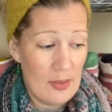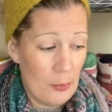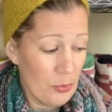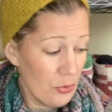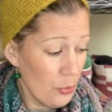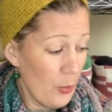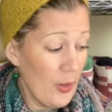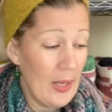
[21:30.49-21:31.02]
I
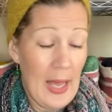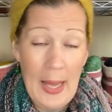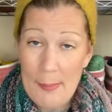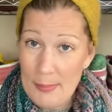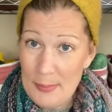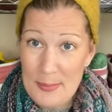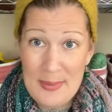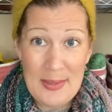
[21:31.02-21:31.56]
was quite
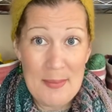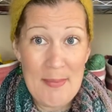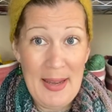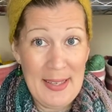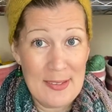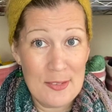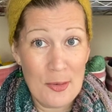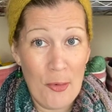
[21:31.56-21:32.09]
happy with the
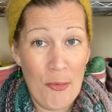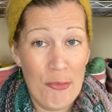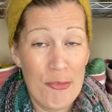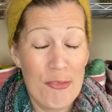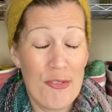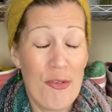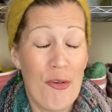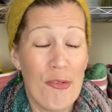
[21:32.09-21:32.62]
amount of,
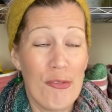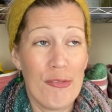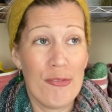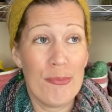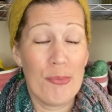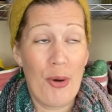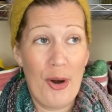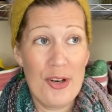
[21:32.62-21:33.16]
of
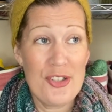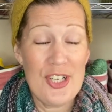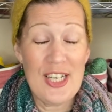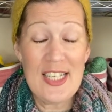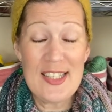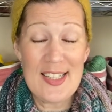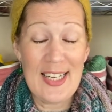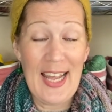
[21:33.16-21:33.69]

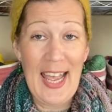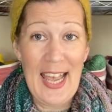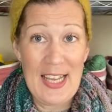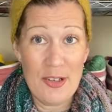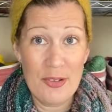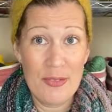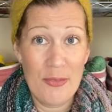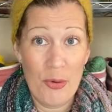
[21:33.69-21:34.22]
projects that I had
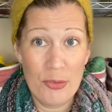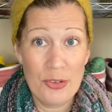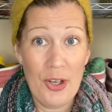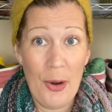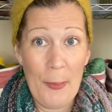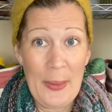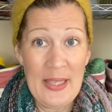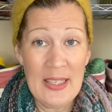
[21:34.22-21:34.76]

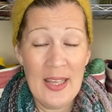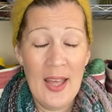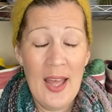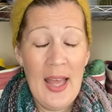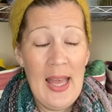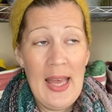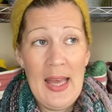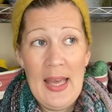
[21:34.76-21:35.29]
ongoing.
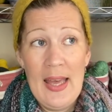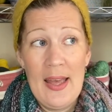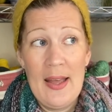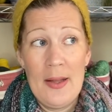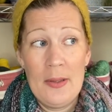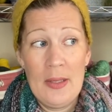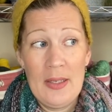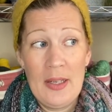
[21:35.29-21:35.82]

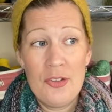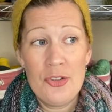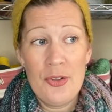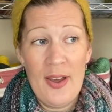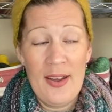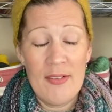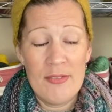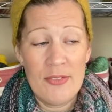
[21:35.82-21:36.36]
Uh, and I do
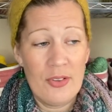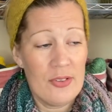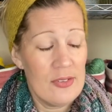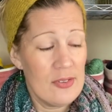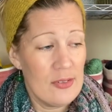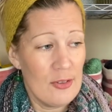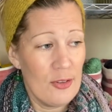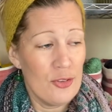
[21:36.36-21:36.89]
have those,
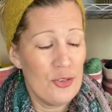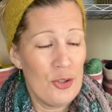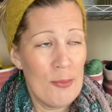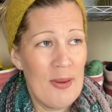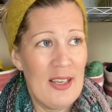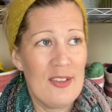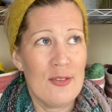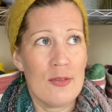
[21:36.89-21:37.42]
you know, two
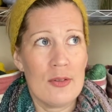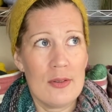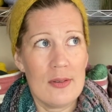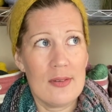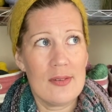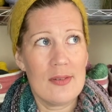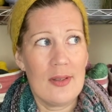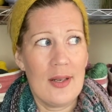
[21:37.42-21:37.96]
pairs of
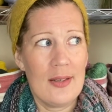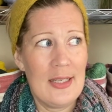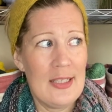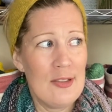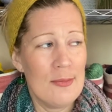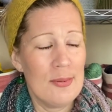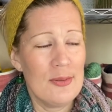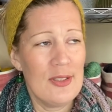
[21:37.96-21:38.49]
socks that I need
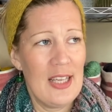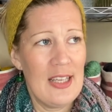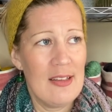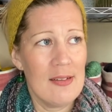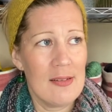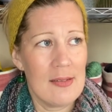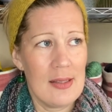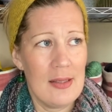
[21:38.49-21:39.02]
to put
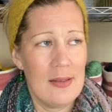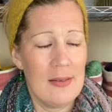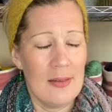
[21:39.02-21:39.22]
heels in.